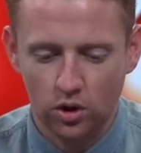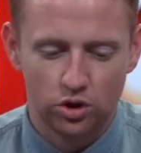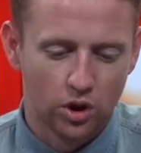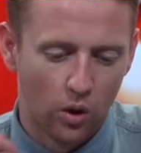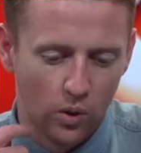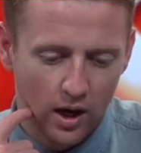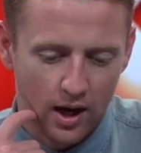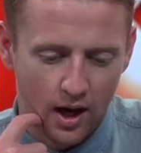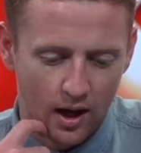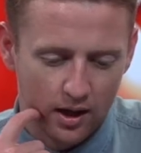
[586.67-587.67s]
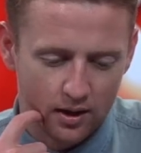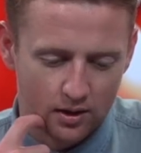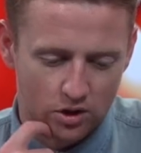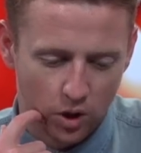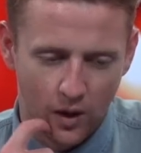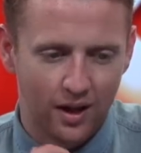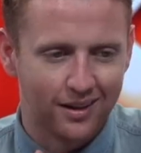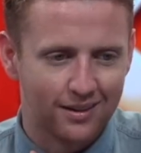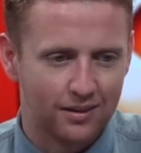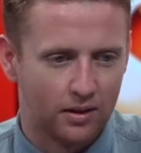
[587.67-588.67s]
So, Joe
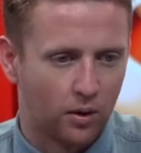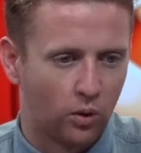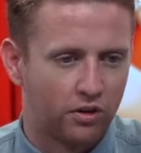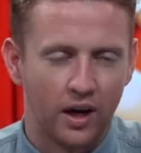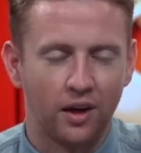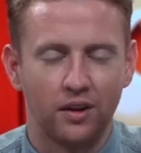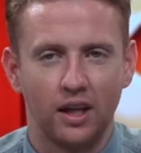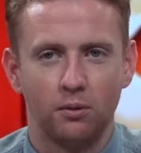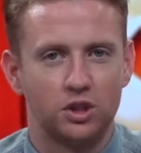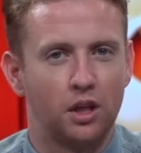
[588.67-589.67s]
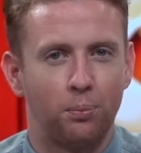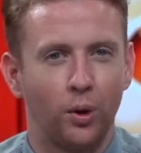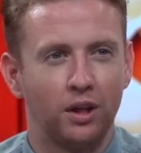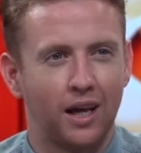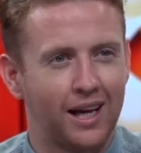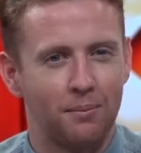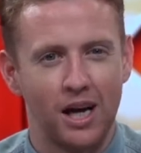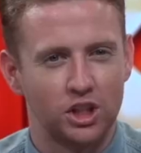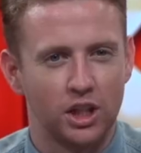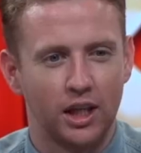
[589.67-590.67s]
Hart, that over anything, it was at the point, I
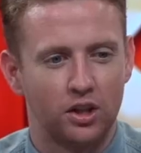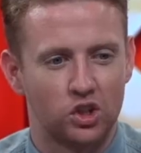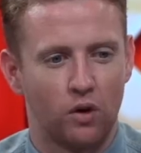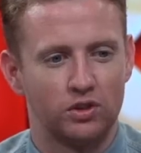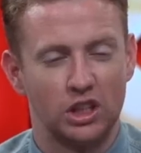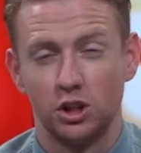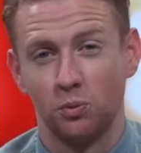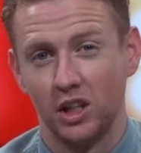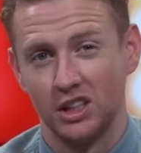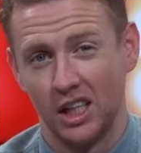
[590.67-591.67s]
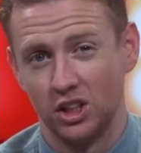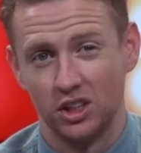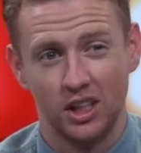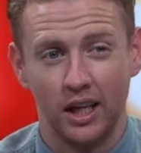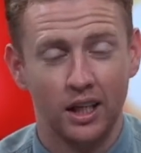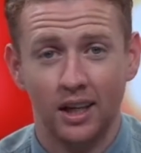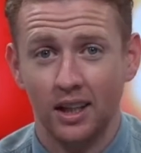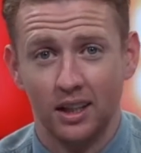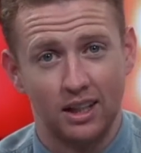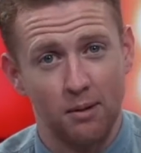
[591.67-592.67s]
imagine, he had this conversation with his agent saying,
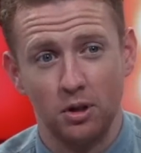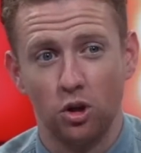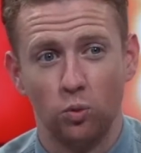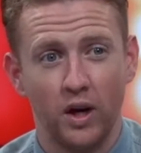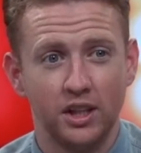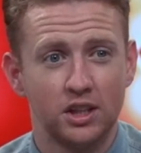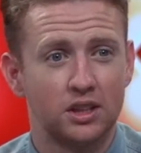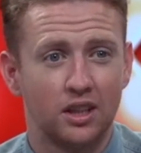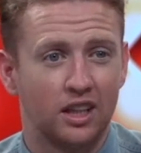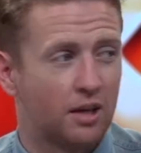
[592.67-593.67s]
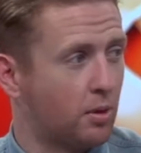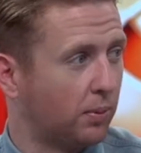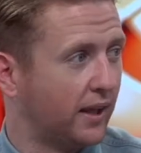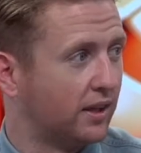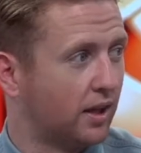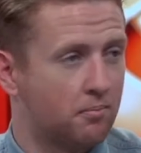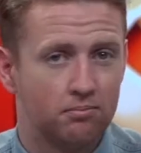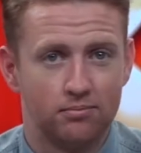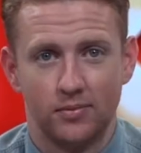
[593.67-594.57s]
get me good wages and get me playing time.